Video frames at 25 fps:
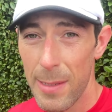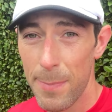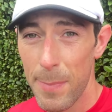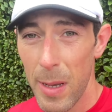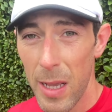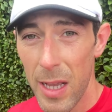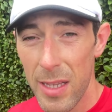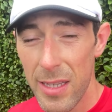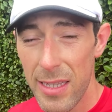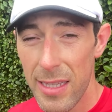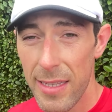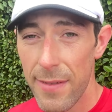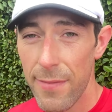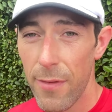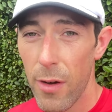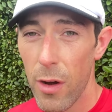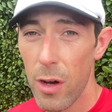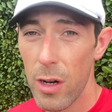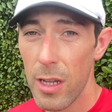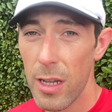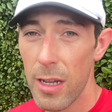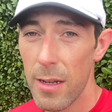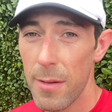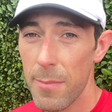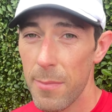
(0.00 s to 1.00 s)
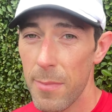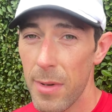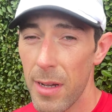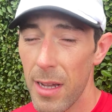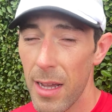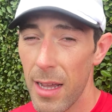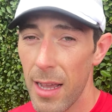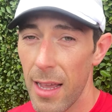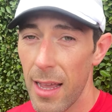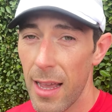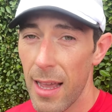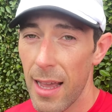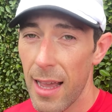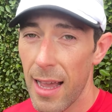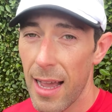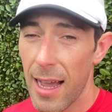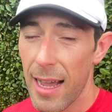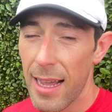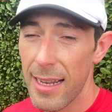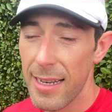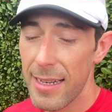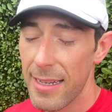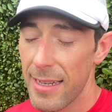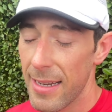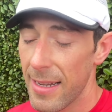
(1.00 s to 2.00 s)
building the volume
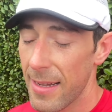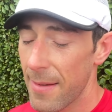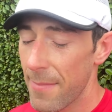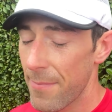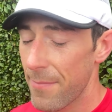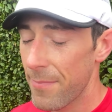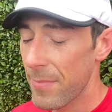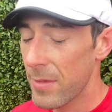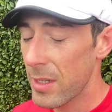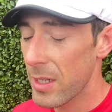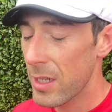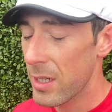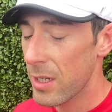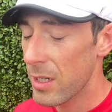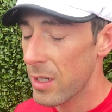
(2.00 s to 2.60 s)
and um,